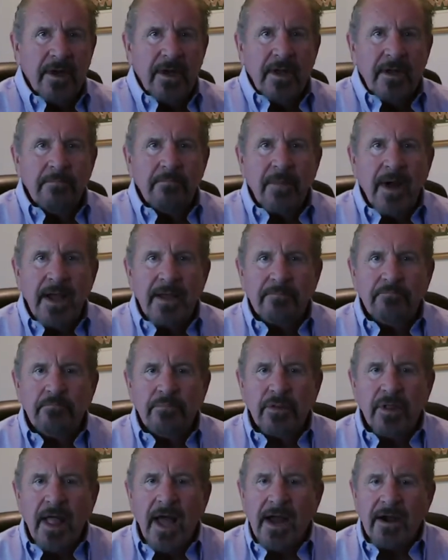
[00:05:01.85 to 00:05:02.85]
my
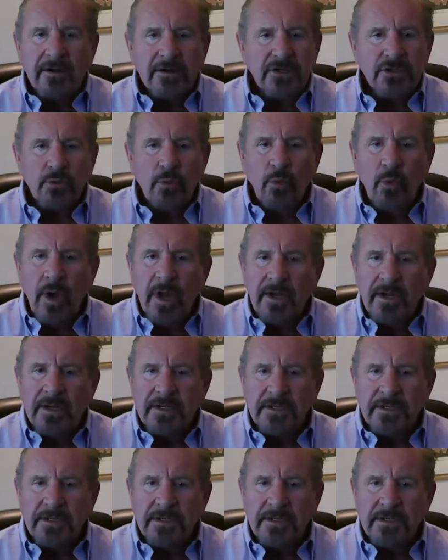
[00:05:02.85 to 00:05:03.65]
bladder just went into